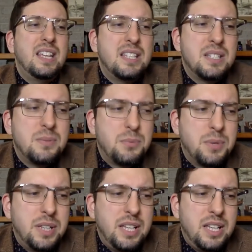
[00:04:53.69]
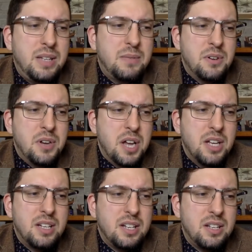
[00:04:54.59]
it's really
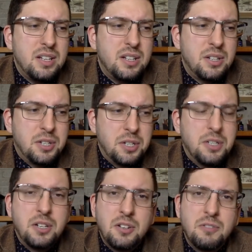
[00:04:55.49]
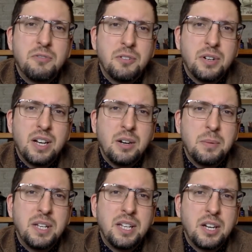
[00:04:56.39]
not good for an
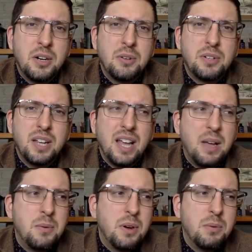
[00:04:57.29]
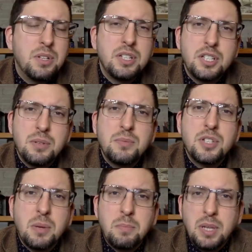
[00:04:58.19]
Armani code, I would assume
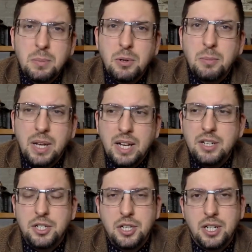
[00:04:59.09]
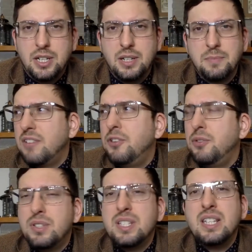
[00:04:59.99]
some people might enjoy it. If
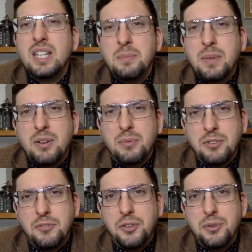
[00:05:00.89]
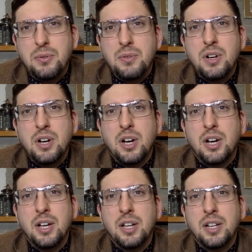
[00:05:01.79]
you've seen my review
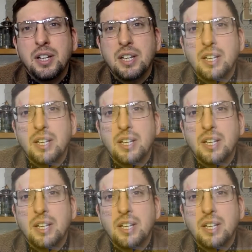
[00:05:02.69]
on